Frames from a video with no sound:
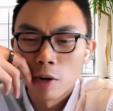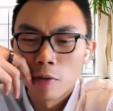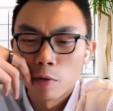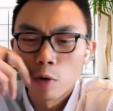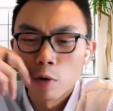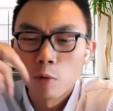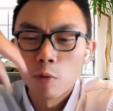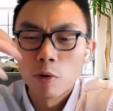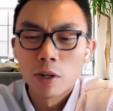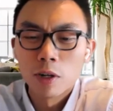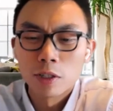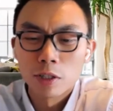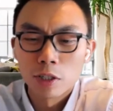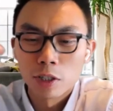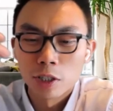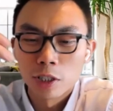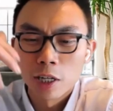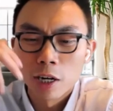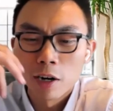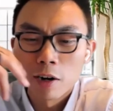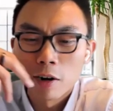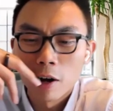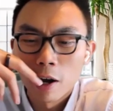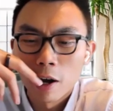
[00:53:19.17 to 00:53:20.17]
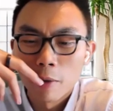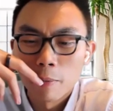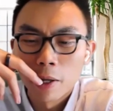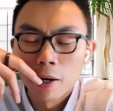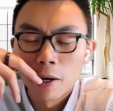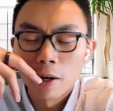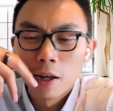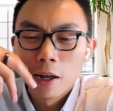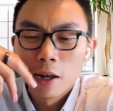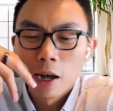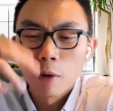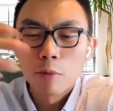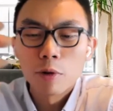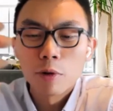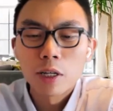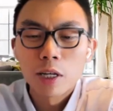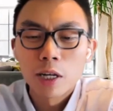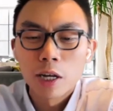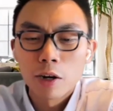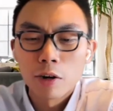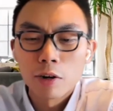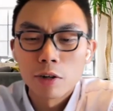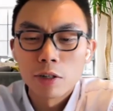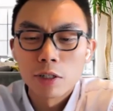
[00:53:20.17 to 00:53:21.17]
If you're willing to share, I mean, I'm really
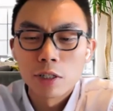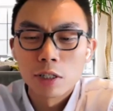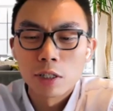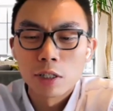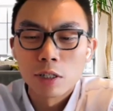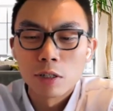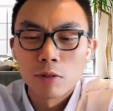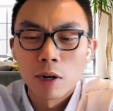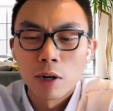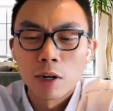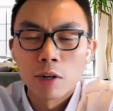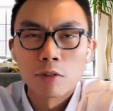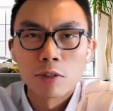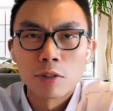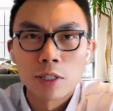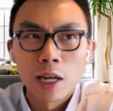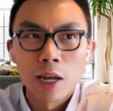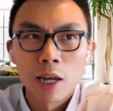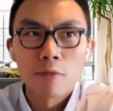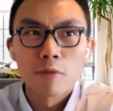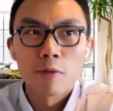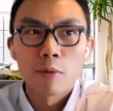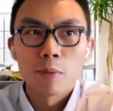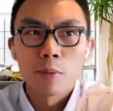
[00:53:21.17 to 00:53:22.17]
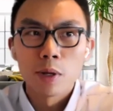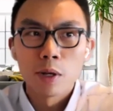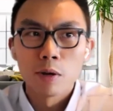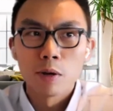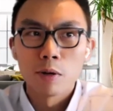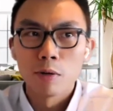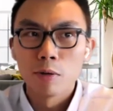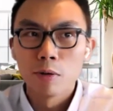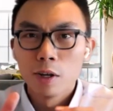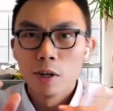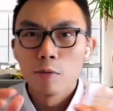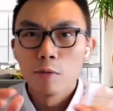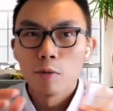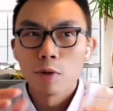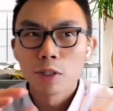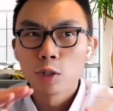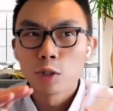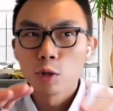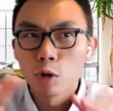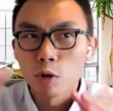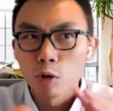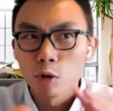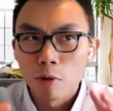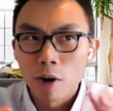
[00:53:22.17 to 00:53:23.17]
curious to understand from you, what
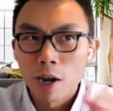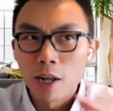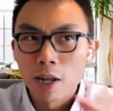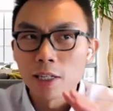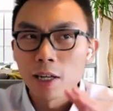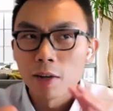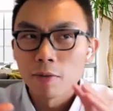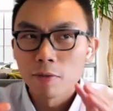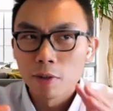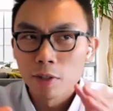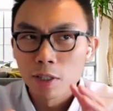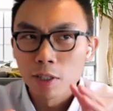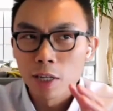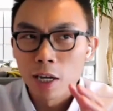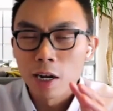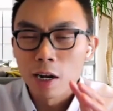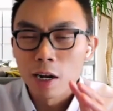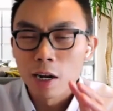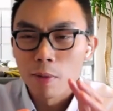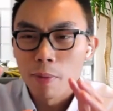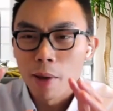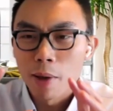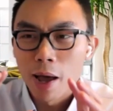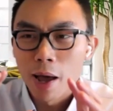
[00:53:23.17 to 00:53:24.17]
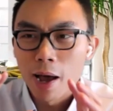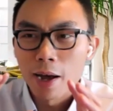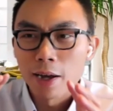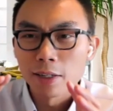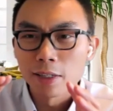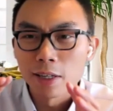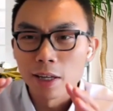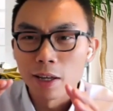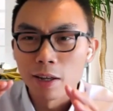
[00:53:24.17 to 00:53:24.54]
sort of grants have you done in the past?